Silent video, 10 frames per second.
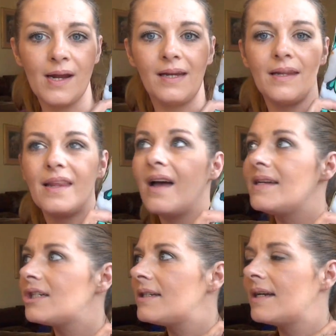and
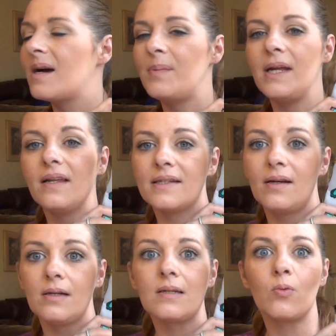it's just a company that
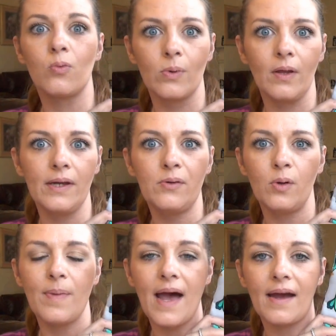sells really
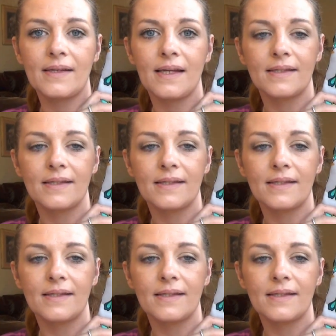cool bags,